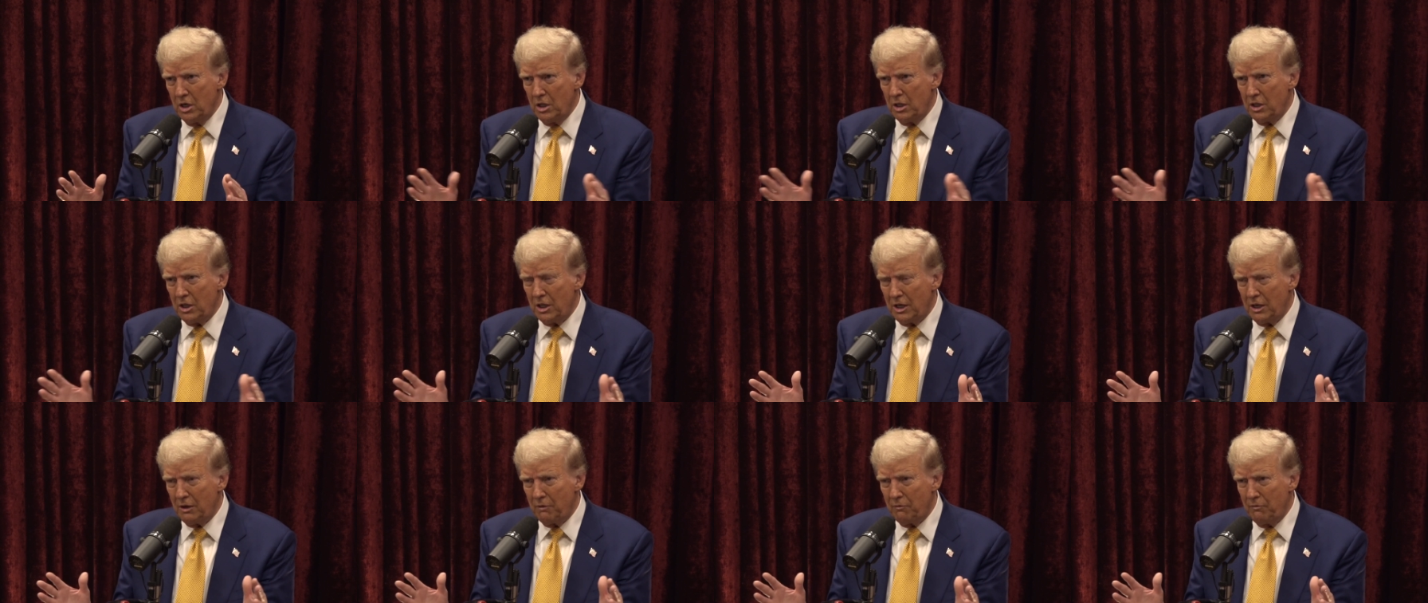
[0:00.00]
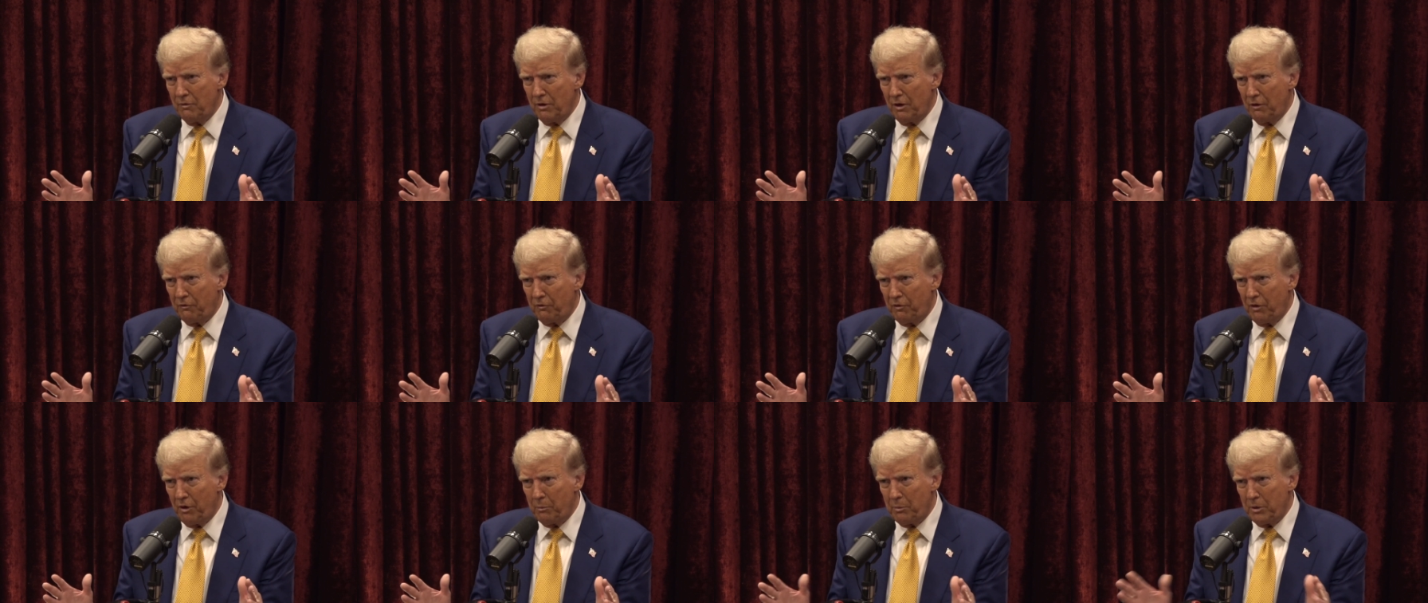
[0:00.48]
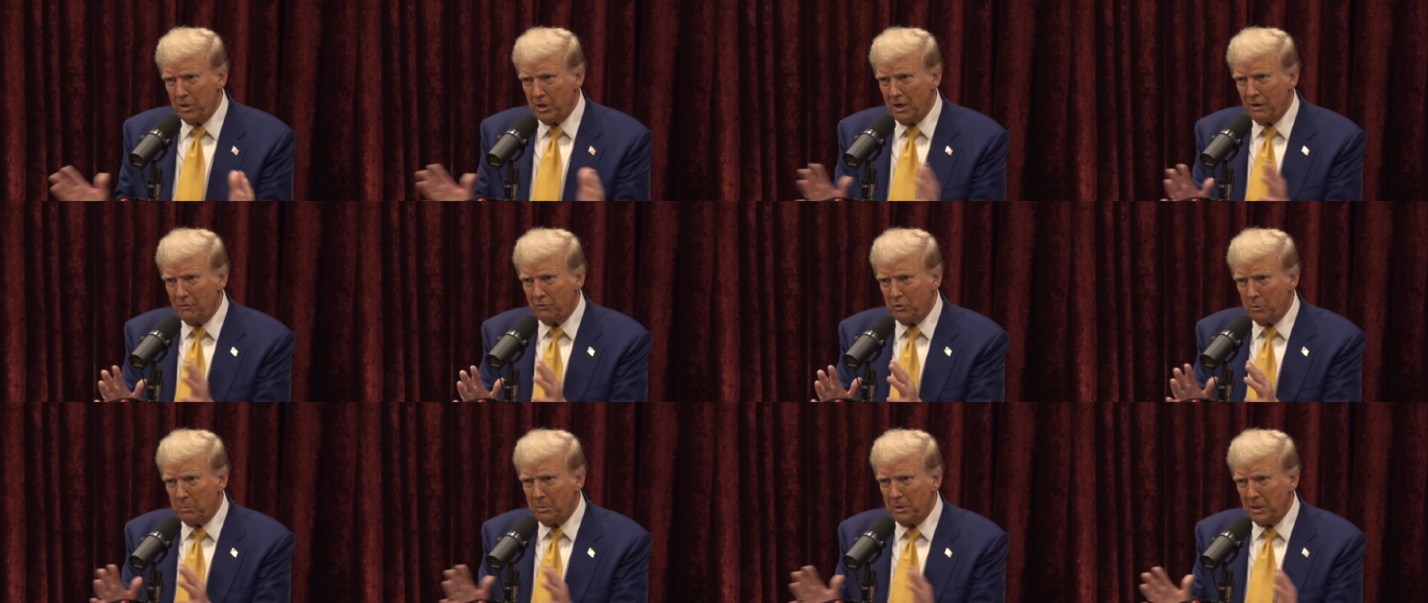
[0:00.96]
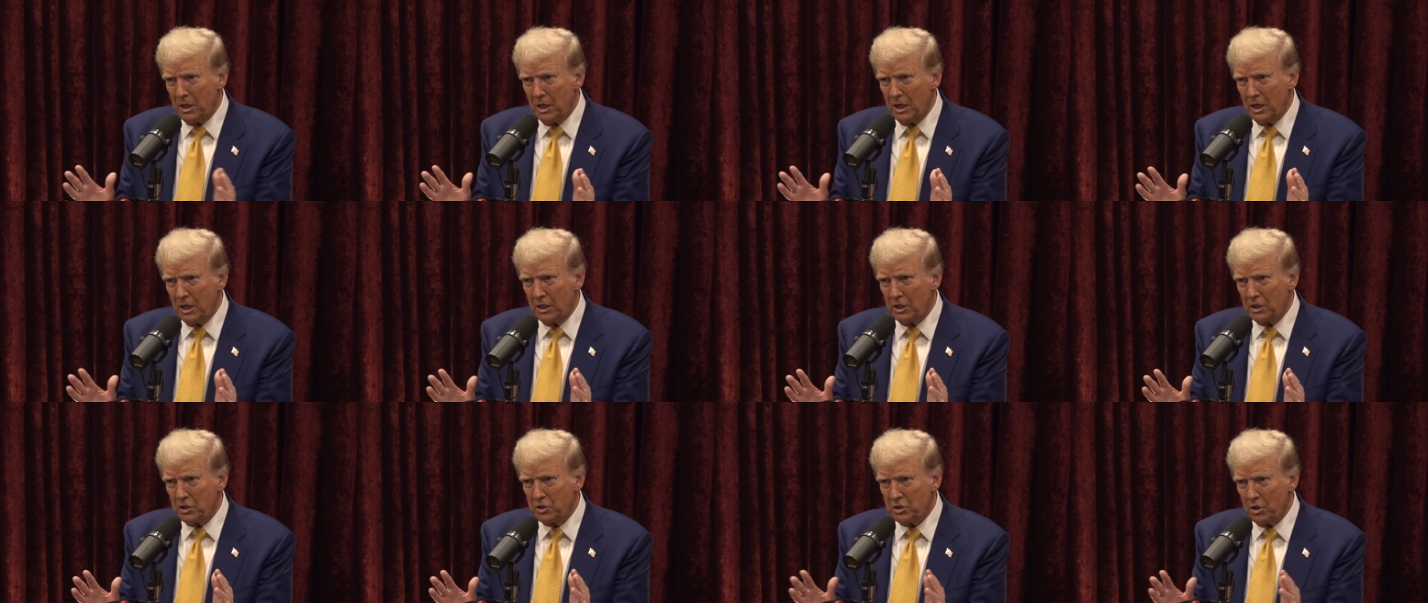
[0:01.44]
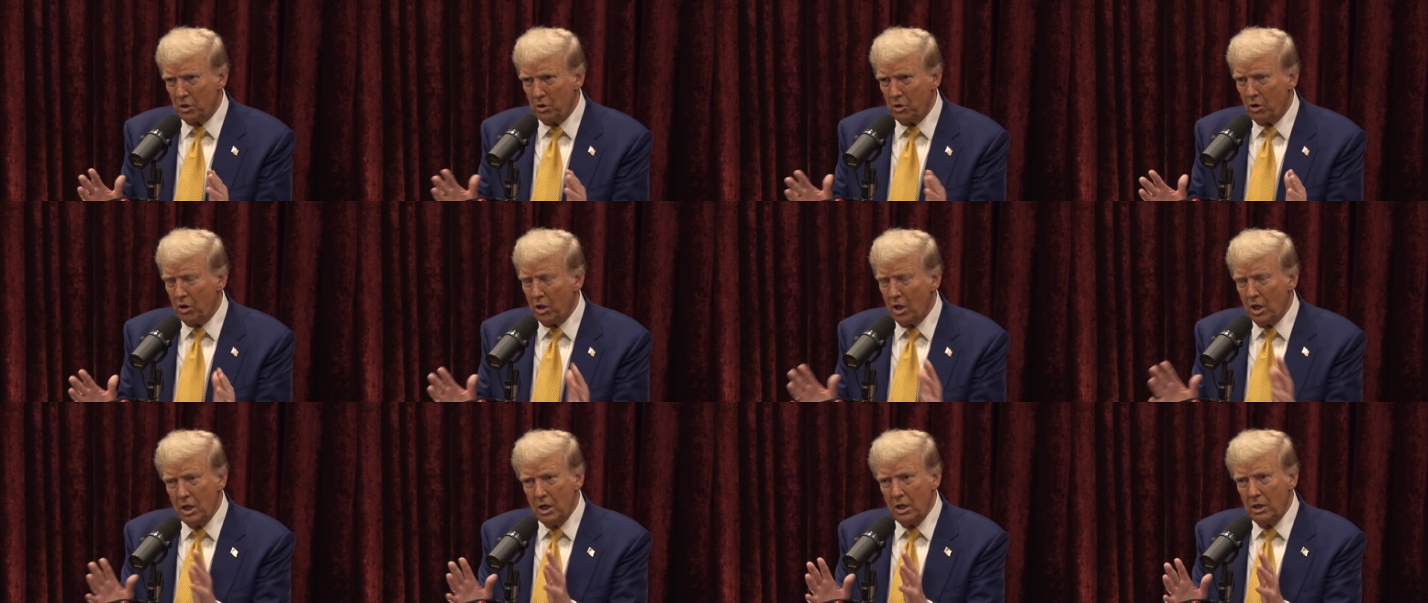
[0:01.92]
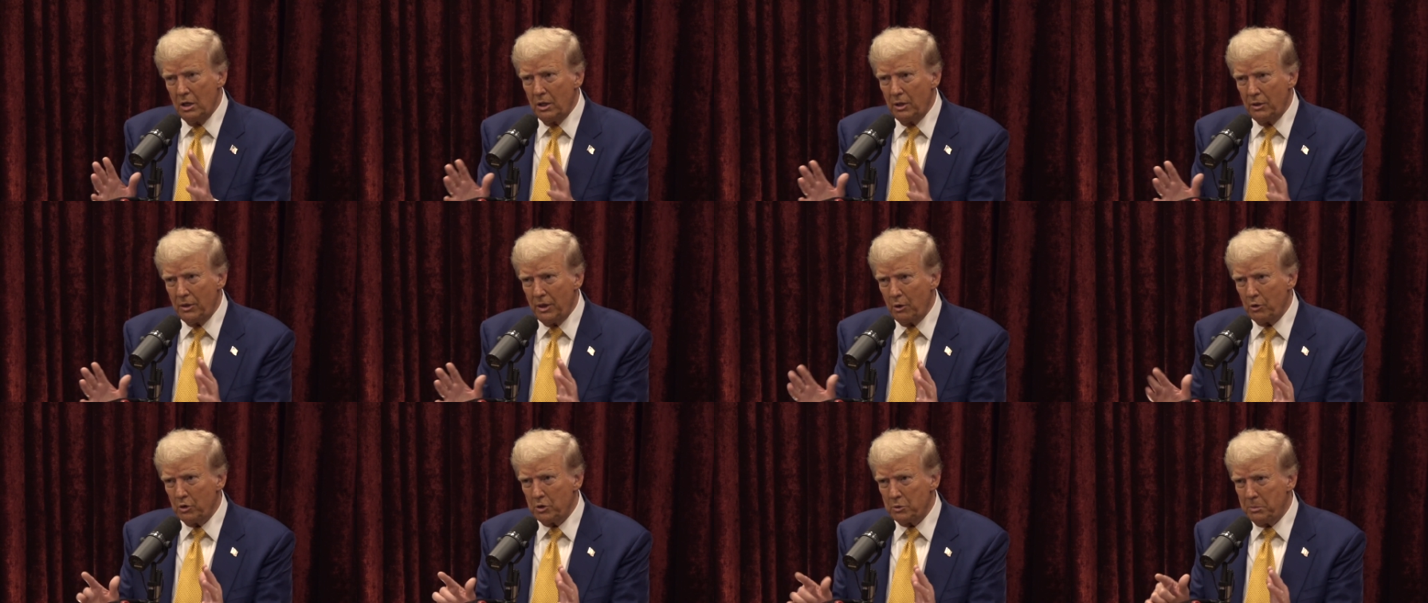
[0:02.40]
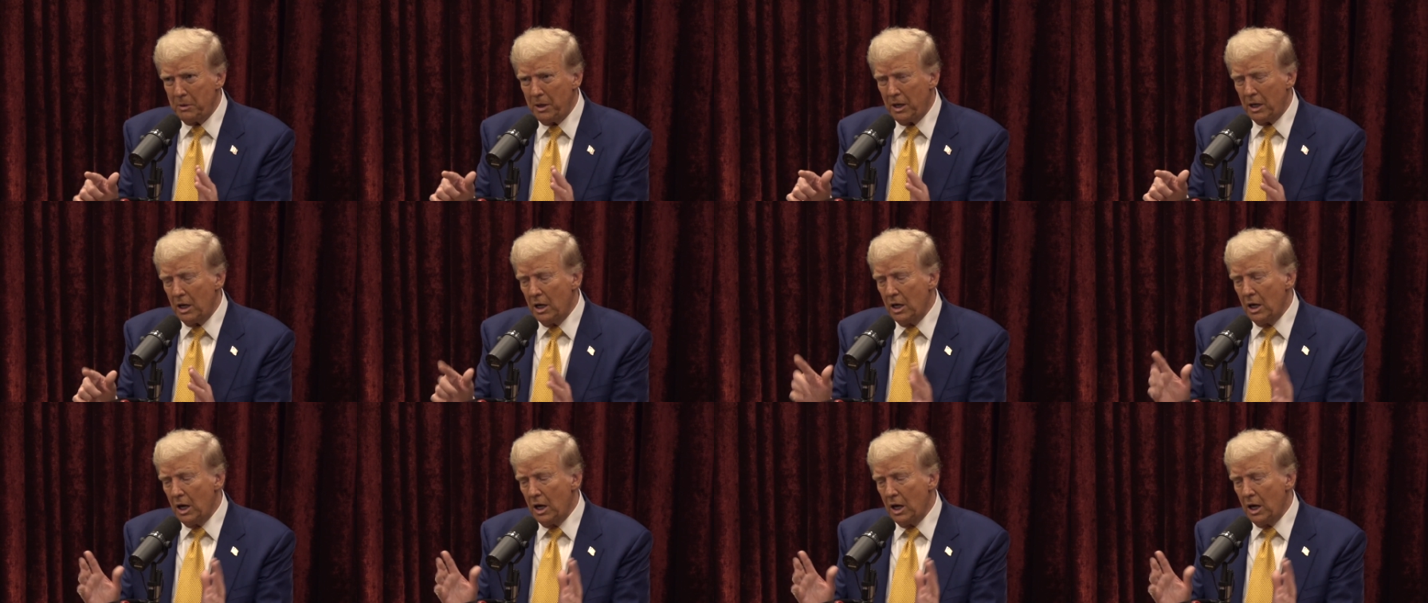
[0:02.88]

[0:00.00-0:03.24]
They give them out free. But you have to be honest and all. That was bad.